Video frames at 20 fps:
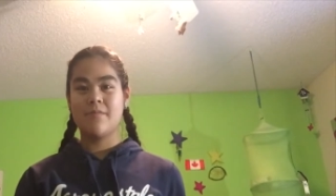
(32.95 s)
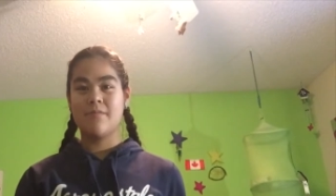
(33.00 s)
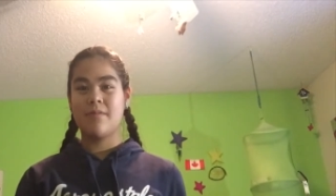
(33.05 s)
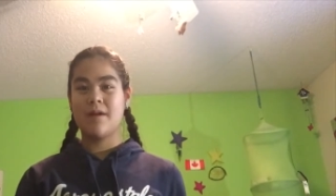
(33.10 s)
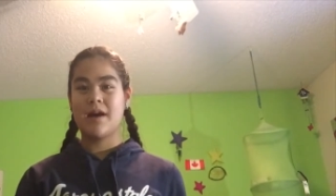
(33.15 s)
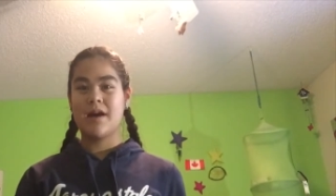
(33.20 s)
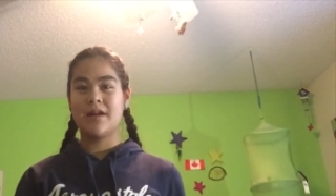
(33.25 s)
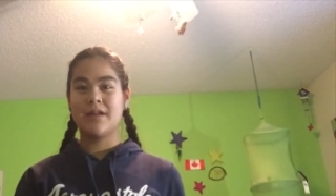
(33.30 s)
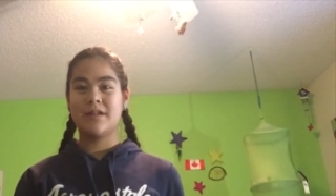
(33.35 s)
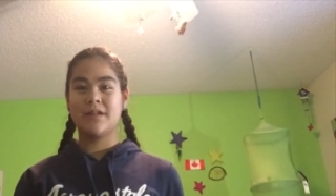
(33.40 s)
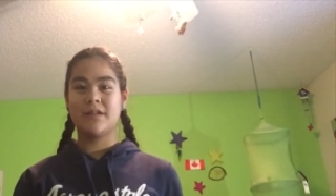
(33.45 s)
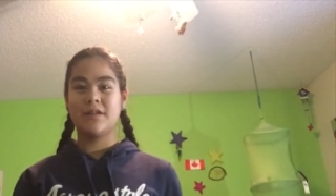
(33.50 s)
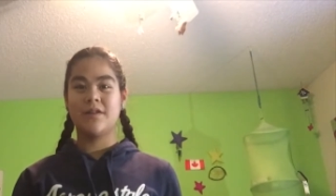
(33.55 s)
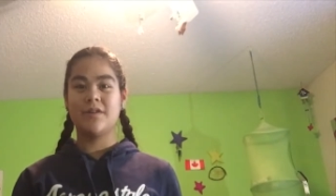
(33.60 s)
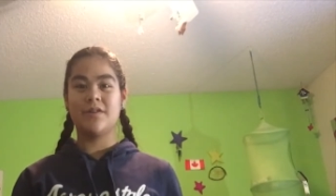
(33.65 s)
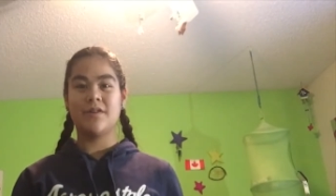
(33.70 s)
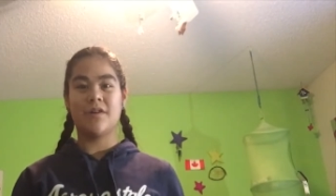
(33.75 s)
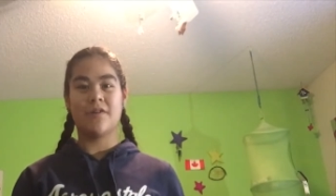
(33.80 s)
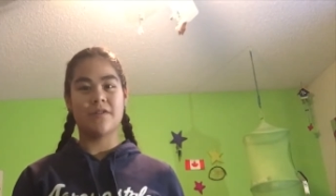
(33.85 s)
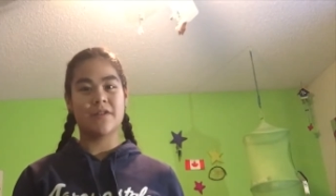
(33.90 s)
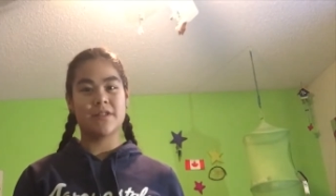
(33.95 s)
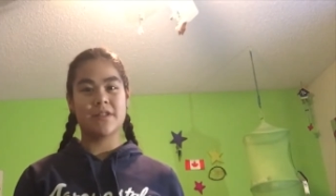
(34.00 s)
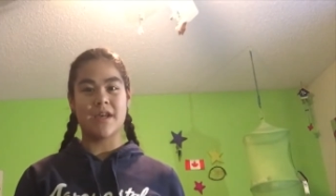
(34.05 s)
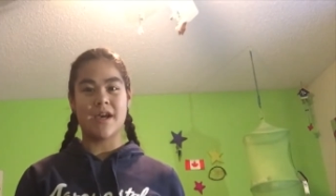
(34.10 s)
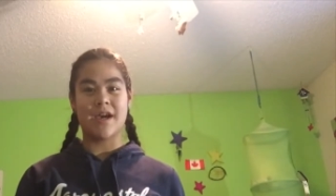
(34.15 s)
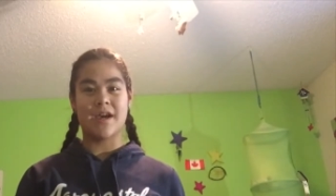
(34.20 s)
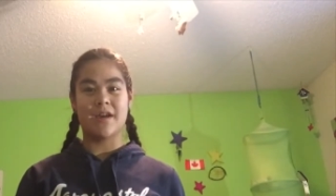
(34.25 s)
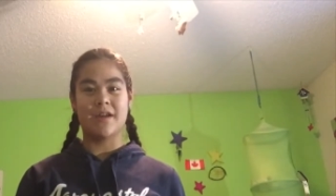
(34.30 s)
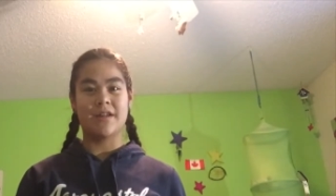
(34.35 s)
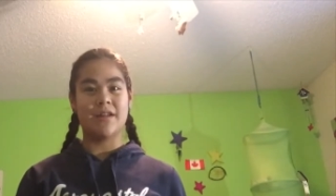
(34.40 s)
But, you know the
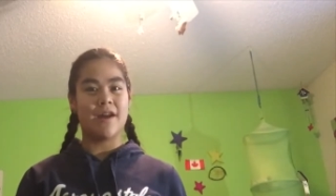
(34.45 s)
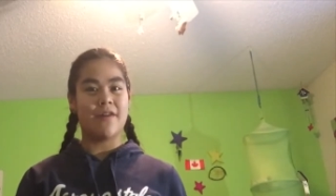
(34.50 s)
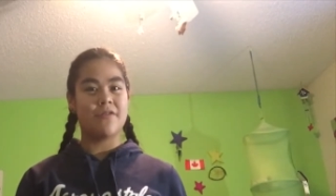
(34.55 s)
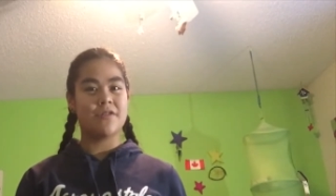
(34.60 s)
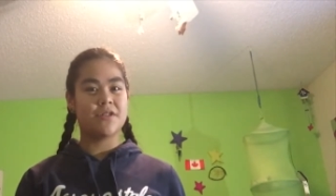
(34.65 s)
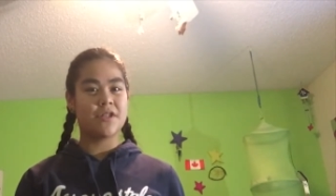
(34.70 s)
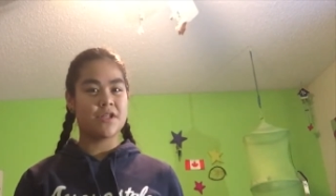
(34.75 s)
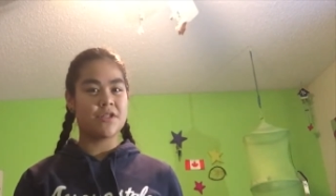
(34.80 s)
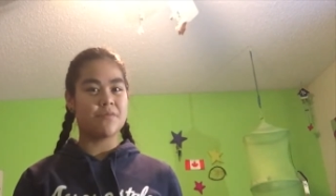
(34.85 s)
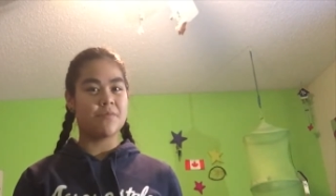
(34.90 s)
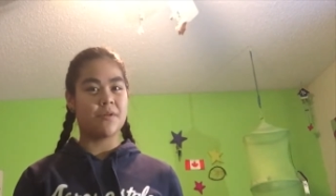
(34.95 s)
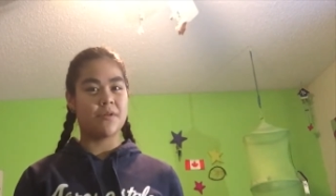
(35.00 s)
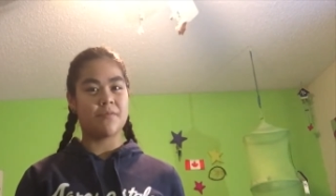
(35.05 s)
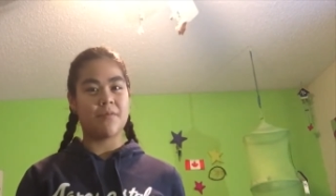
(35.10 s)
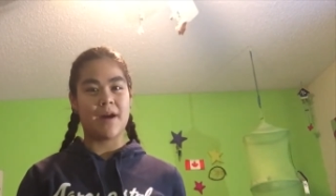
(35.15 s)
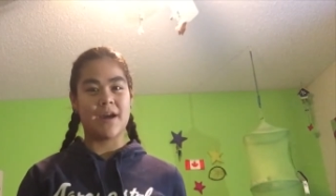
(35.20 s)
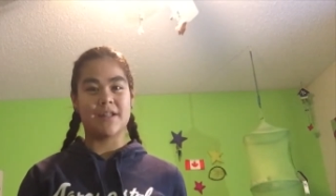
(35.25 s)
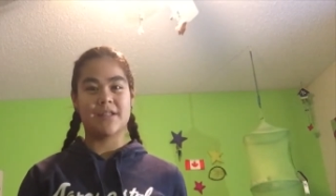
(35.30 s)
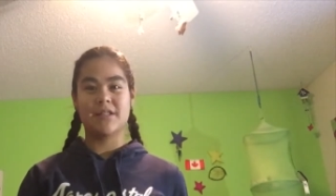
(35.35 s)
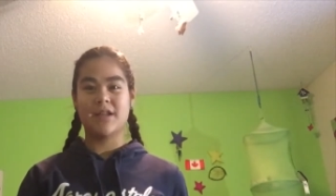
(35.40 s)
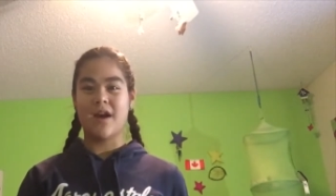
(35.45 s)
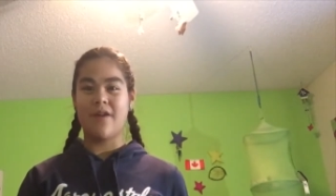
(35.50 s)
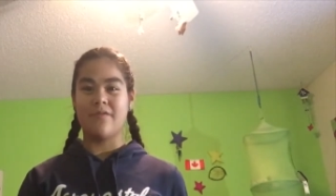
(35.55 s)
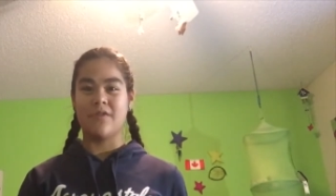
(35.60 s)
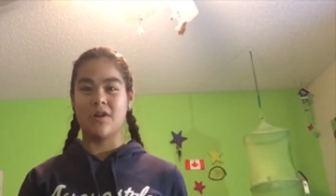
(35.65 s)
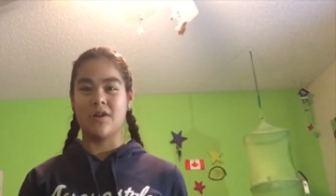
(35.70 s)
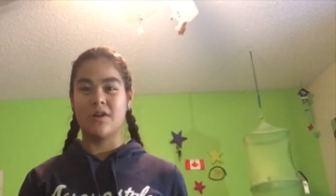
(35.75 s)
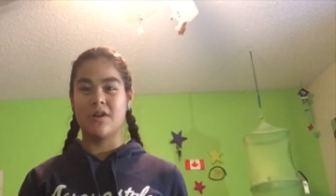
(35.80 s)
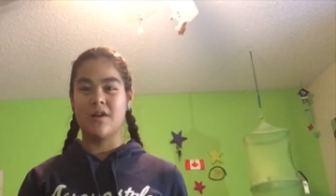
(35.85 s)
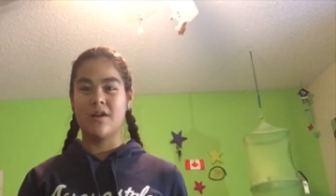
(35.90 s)
saying, never judge a book by its
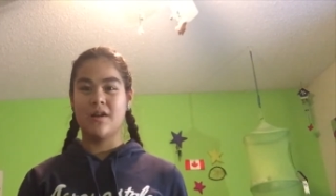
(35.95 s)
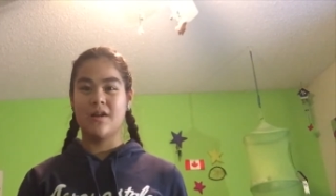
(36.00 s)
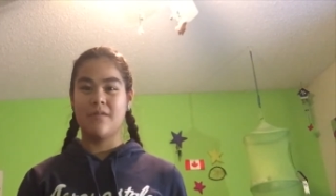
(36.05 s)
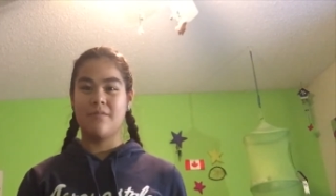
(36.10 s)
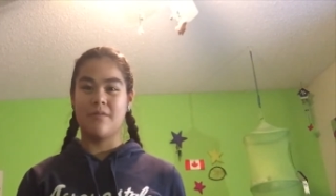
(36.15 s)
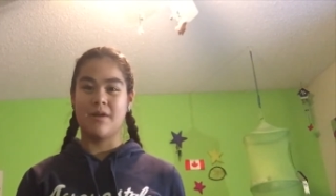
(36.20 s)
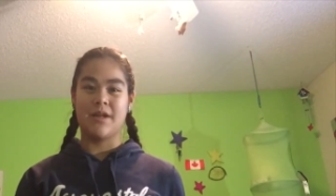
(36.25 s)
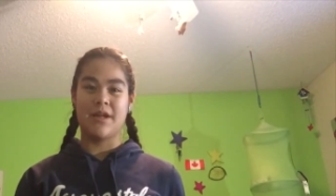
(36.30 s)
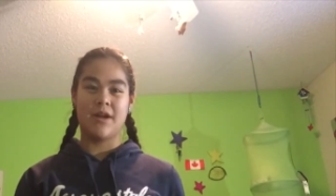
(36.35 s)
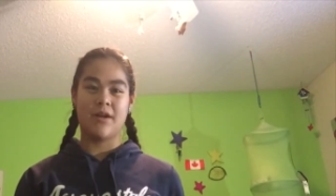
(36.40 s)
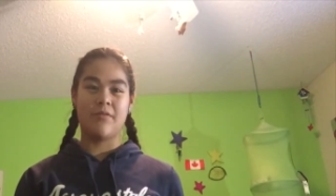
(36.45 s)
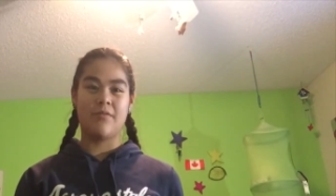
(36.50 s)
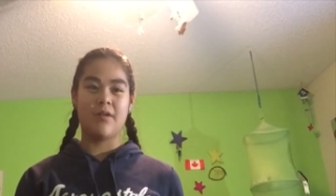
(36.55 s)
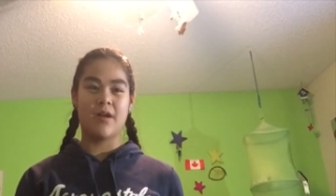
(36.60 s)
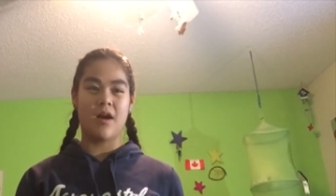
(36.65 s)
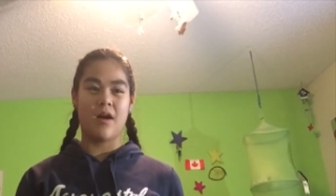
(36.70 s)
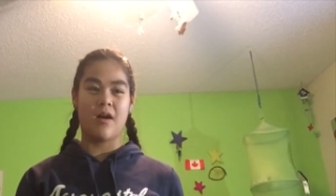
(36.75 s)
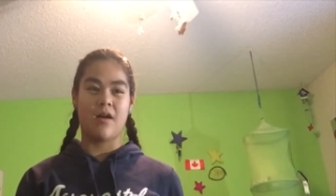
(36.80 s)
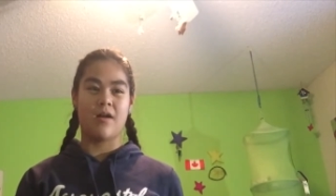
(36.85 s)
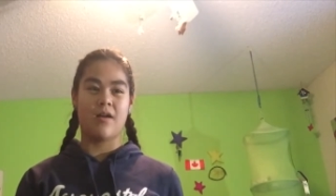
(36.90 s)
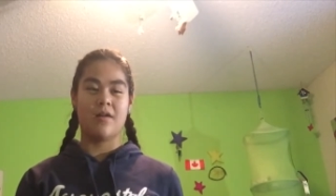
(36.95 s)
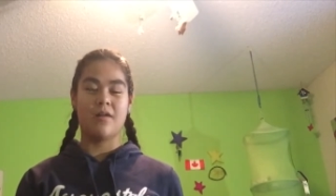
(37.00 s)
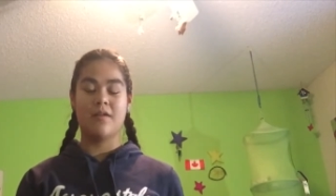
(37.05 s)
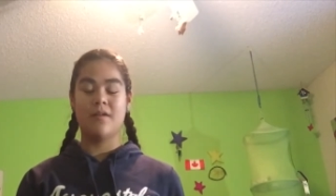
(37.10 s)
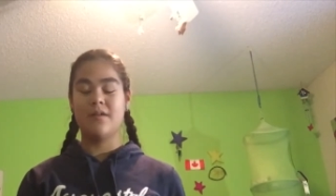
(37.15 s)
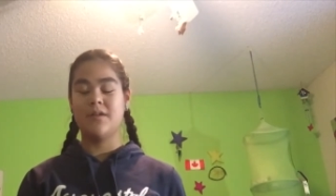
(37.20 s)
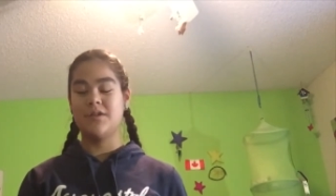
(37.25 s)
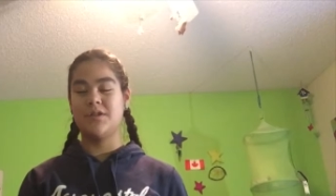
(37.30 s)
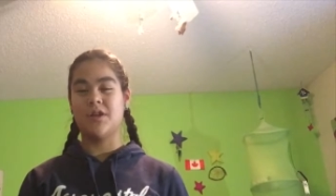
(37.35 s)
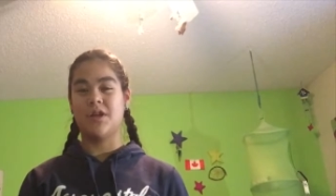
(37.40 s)
cover, but here we are,
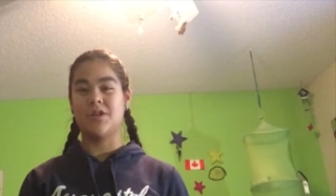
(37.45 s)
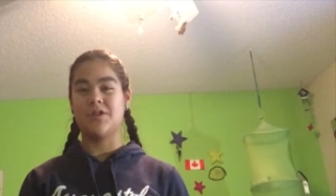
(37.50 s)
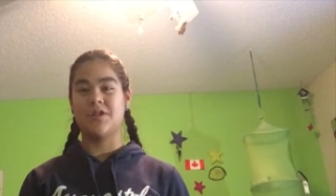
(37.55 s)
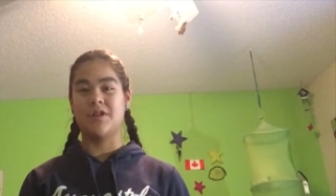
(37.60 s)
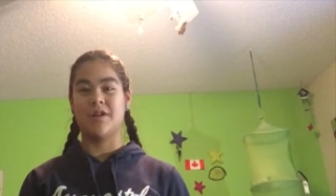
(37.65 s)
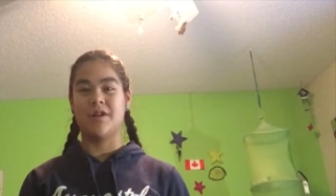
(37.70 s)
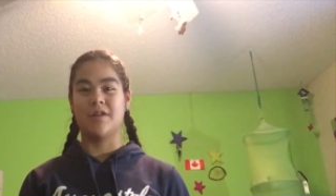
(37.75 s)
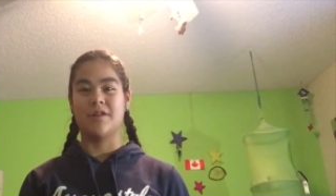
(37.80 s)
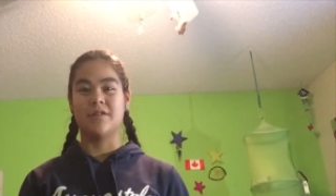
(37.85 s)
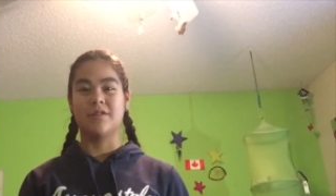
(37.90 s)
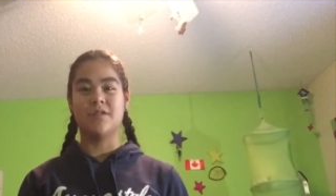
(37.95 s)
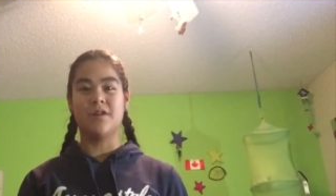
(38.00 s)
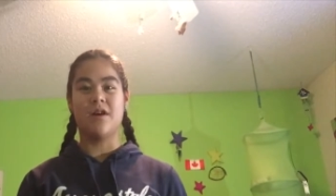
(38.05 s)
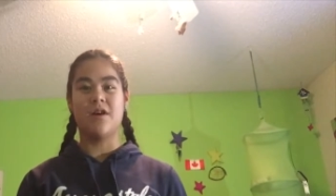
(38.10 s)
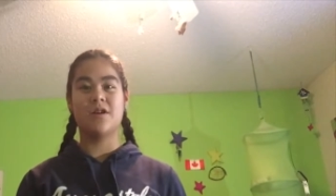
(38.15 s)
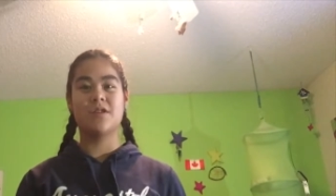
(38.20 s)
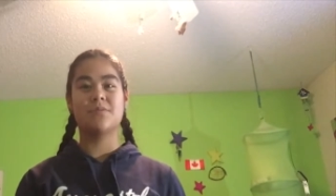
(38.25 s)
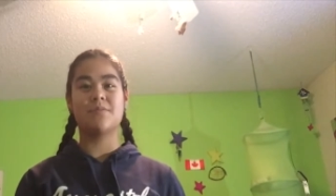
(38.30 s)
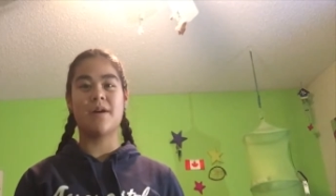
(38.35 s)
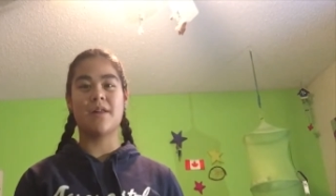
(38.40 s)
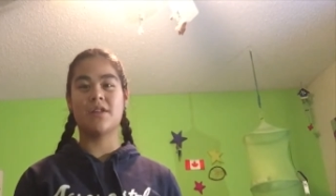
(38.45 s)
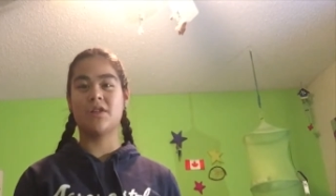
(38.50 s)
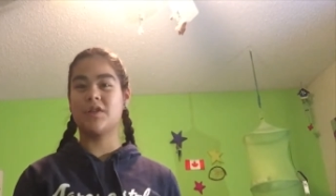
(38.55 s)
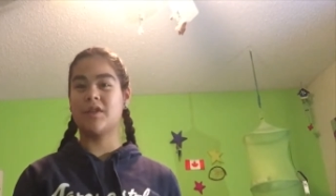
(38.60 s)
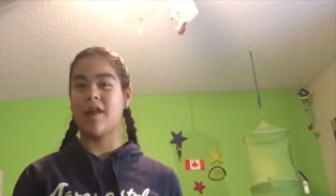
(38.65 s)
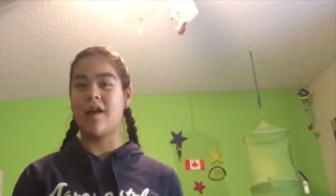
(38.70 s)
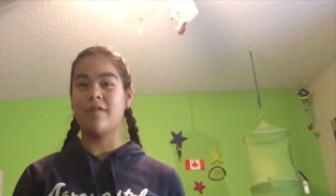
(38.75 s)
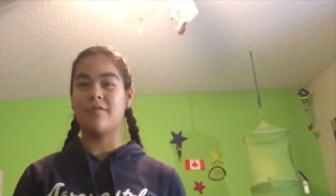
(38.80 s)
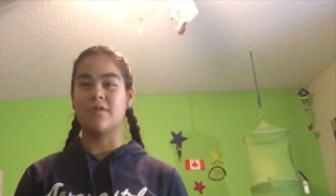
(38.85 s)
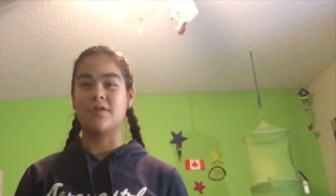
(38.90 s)
judging songs by their
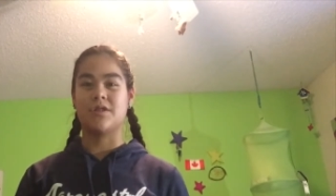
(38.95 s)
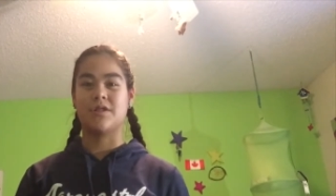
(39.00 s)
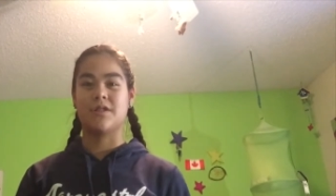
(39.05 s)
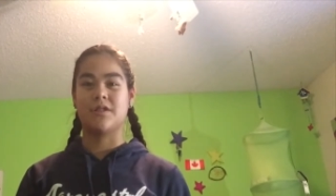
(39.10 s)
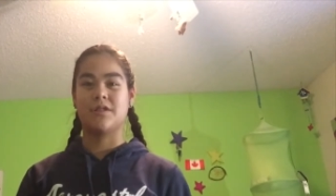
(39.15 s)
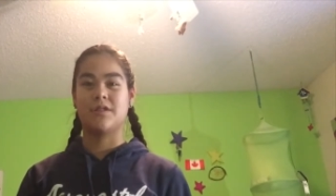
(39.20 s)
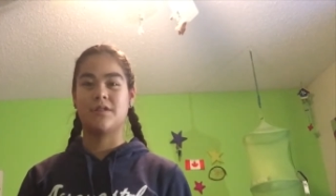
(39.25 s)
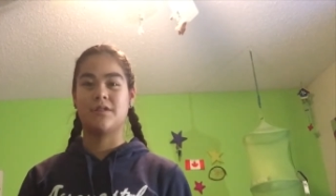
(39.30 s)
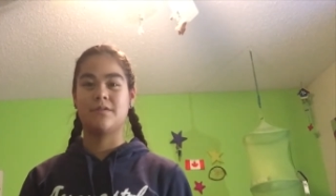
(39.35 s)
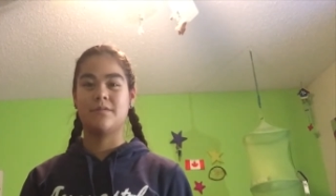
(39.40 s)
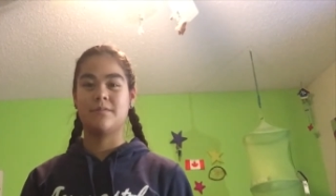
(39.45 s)
languages.